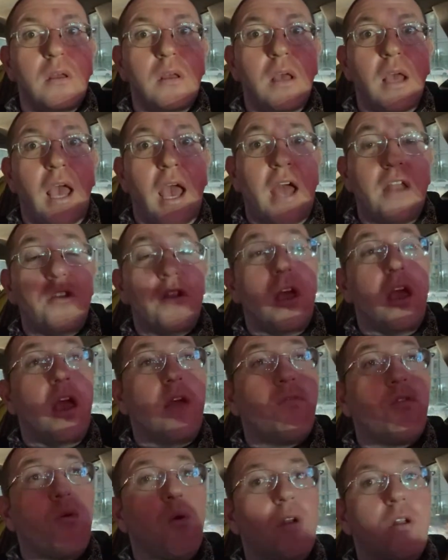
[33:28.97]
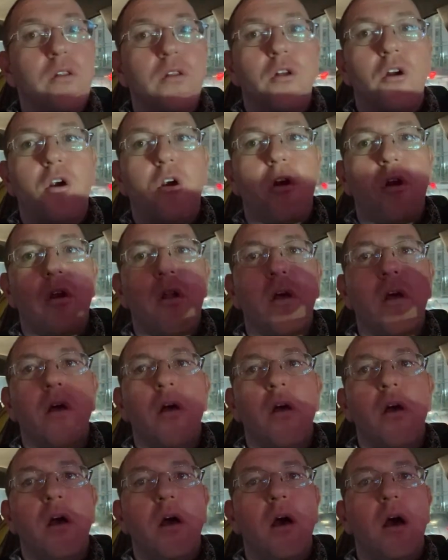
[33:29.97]
And if you want to learn,
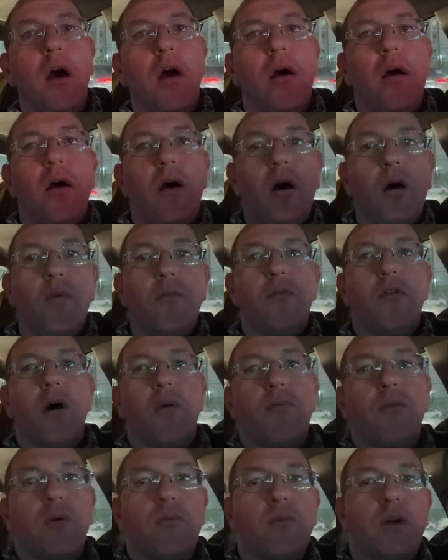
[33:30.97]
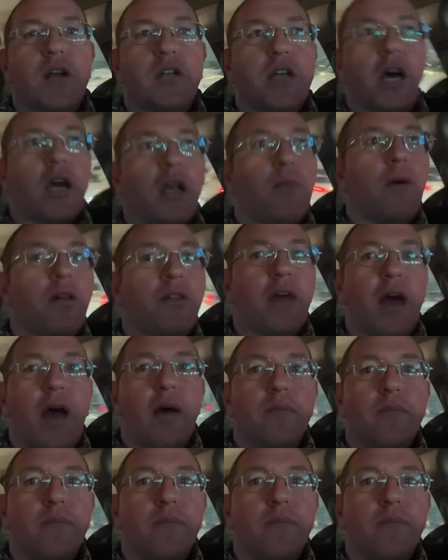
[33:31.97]
nope, we're not talking about that.